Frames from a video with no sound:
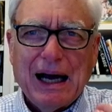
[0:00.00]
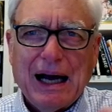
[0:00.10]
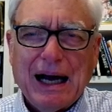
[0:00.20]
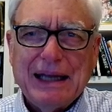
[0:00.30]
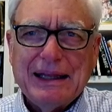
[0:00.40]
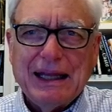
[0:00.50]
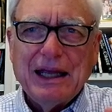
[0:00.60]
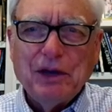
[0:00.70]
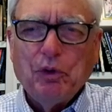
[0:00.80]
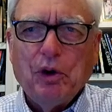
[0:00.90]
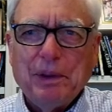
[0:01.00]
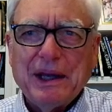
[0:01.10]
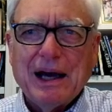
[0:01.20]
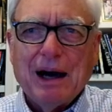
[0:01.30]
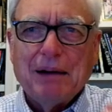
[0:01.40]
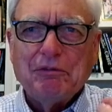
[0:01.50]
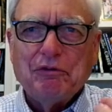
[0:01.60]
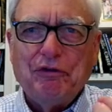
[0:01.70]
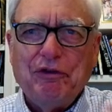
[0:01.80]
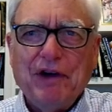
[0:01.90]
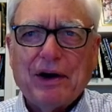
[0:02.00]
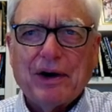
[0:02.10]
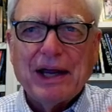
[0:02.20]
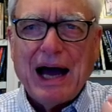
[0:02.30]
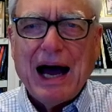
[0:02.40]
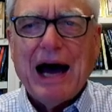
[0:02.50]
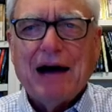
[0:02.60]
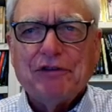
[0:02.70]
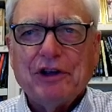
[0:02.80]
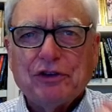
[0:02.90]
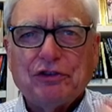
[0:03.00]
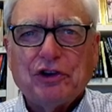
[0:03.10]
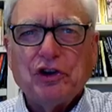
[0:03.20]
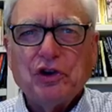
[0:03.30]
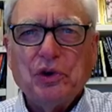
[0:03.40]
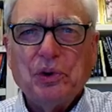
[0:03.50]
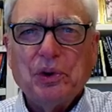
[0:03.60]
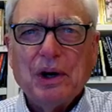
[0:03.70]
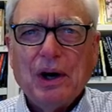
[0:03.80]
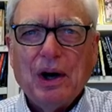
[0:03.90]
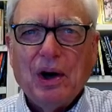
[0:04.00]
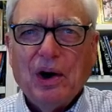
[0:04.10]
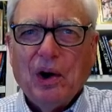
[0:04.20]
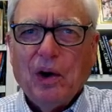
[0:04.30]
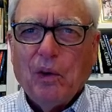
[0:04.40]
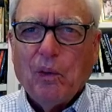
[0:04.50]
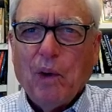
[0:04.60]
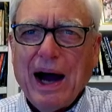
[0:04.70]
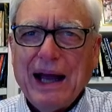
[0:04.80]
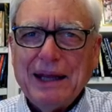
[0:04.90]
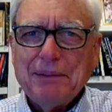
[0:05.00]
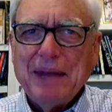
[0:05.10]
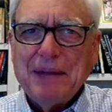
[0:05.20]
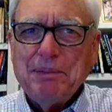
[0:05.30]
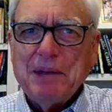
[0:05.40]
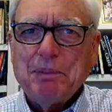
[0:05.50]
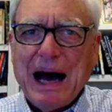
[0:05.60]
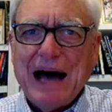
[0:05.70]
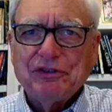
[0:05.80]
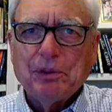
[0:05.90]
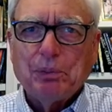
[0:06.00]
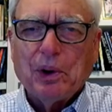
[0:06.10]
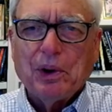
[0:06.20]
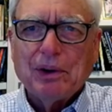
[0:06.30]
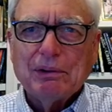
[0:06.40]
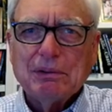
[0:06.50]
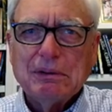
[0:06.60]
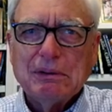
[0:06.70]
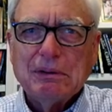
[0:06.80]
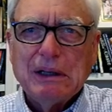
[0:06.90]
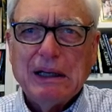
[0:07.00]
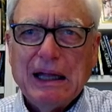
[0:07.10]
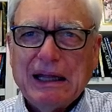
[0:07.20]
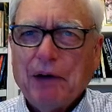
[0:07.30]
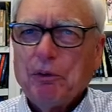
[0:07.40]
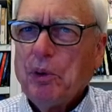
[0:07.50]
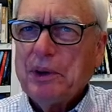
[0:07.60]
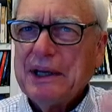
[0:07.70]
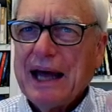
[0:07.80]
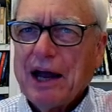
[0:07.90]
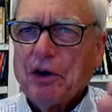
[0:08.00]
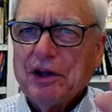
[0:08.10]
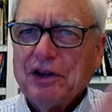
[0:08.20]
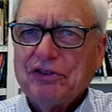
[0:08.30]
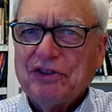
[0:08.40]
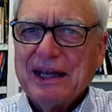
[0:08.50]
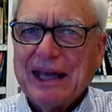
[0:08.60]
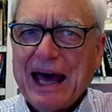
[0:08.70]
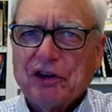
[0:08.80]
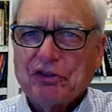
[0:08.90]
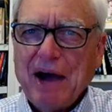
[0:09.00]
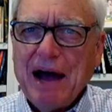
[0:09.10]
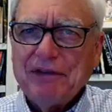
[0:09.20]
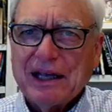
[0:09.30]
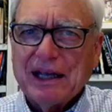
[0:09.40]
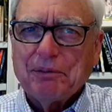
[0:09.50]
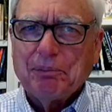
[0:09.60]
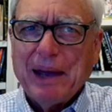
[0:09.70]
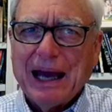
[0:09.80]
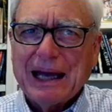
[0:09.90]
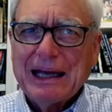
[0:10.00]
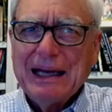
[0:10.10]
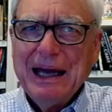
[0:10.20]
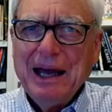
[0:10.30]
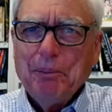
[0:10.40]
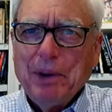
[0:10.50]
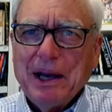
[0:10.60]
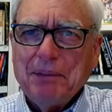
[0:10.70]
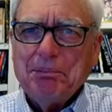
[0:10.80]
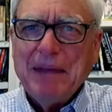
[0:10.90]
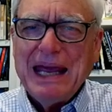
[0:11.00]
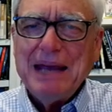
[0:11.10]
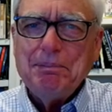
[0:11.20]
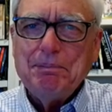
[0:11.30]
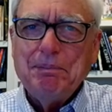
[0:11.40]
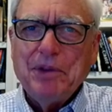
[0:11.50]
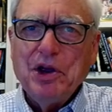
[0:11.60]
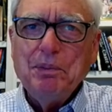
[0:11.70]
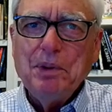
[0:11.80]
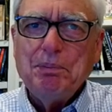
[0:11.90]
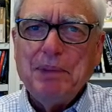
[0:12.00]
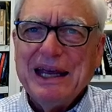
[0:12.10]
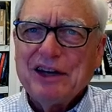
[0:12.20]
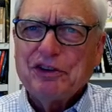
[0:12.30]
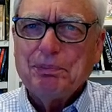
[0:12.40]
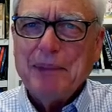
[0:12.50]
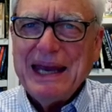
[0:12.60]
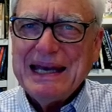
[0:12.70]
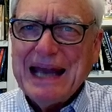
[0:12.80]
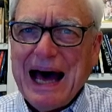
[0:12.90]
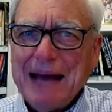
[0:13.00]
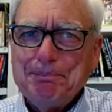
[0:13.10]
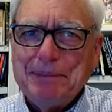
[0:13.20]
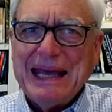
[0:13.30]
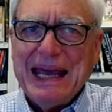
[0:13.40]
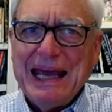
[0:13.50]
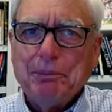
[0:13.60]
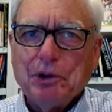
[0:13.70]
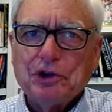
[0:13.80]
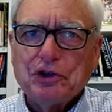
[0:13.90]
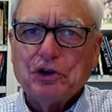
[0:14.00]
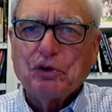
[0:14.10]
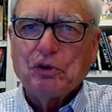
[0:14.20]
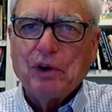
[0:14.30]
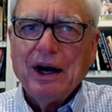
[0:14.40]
I think it will become very obvious to you why it may be possible that we will not only see catastrophic impact, but human beings may not be able to